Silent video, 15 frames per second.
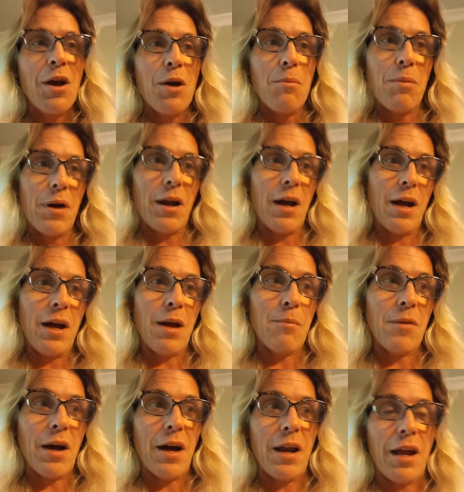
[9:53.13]
but I am
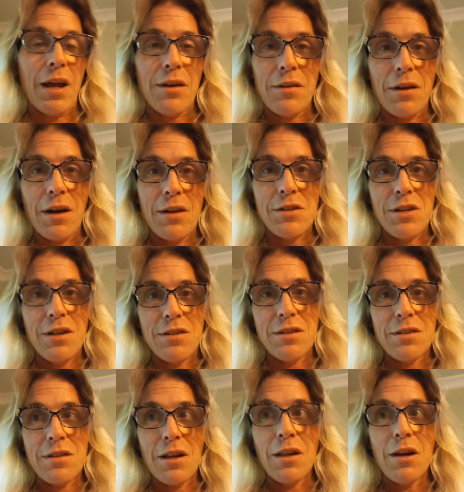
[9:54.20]
not
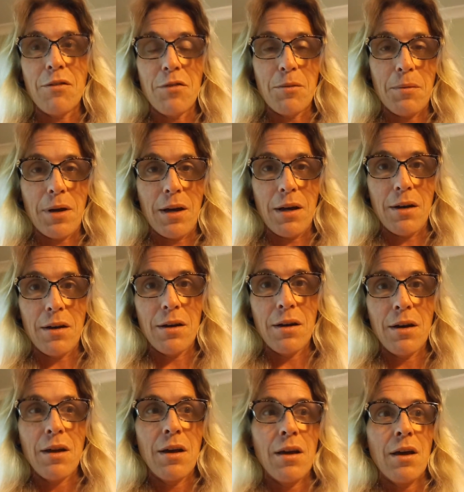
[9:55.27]
anti-Jesus. I love the man.
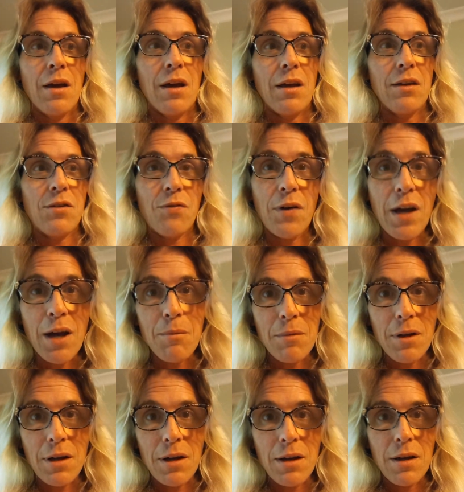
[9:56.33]
He's
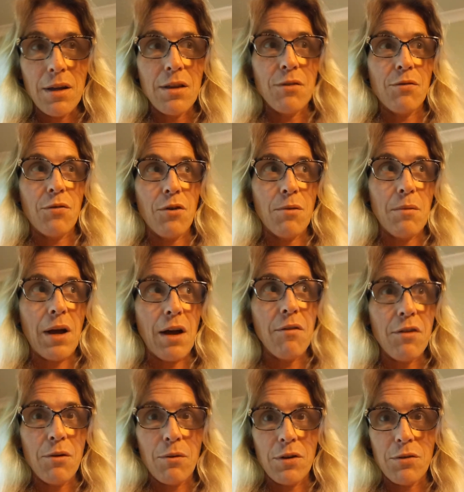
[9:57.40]
family in the form
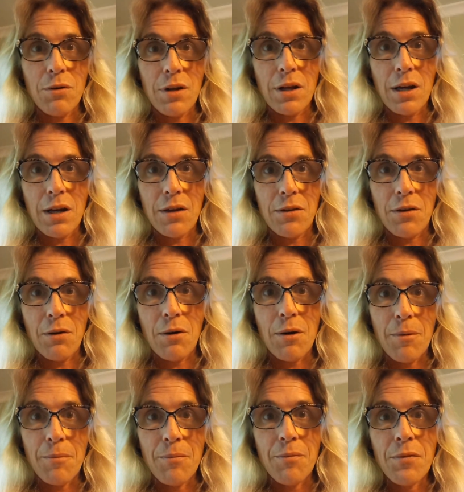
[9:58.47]
everyone's related to
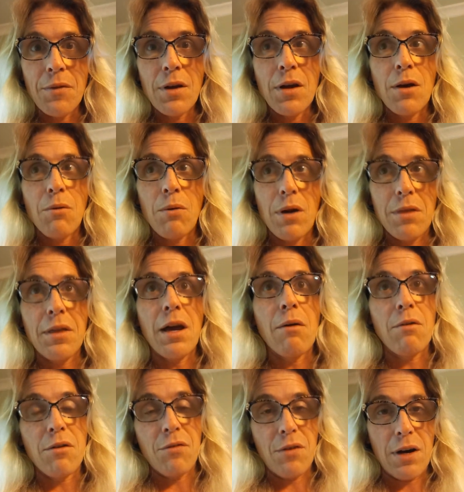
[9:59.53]
him. With that,
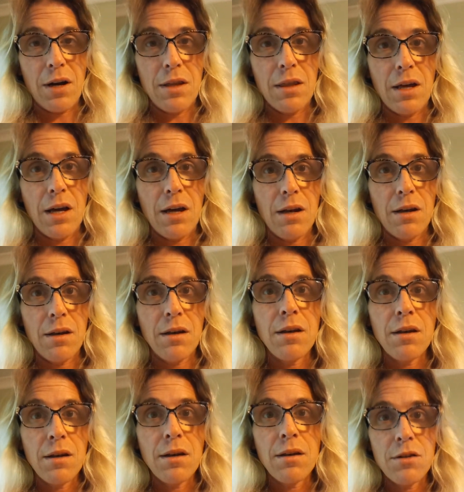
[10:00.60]
we find that
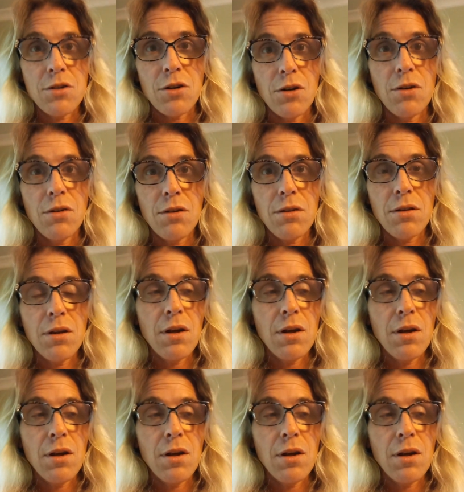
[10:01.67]
truth.